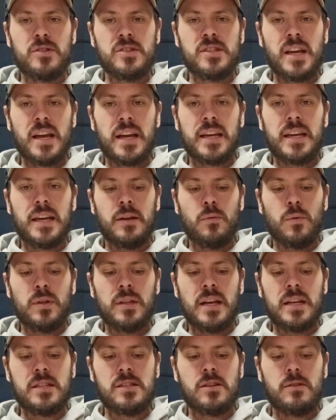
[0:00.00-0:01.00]
per second when
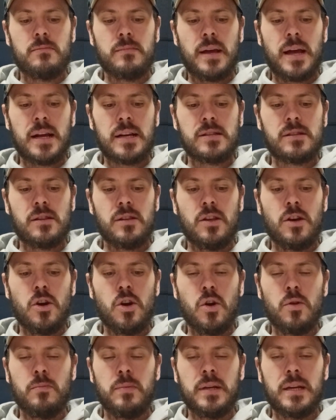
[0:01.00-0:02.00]
that's their max
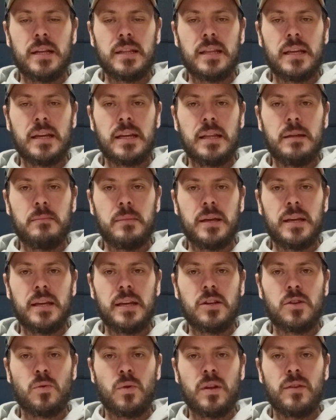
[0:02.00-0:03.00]
load, but yet they claim they can
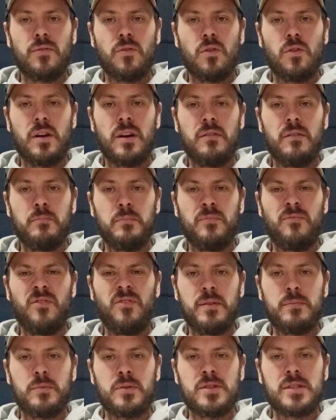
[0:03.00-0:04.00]
get 2,400
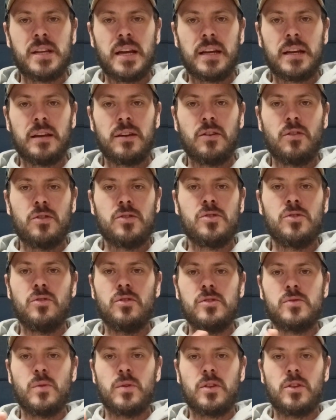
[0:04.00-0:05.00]
feet per second. Of course, who
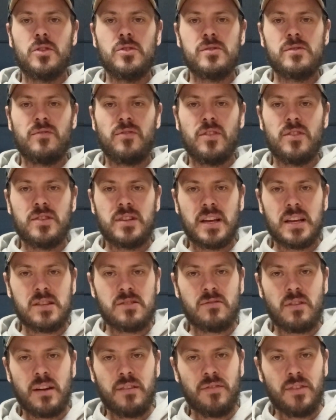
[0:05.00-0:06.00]
knows what they're using for a
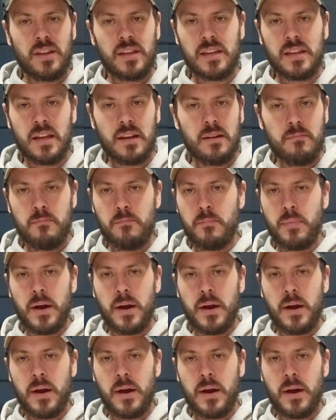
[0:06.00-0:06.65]
test rifle again.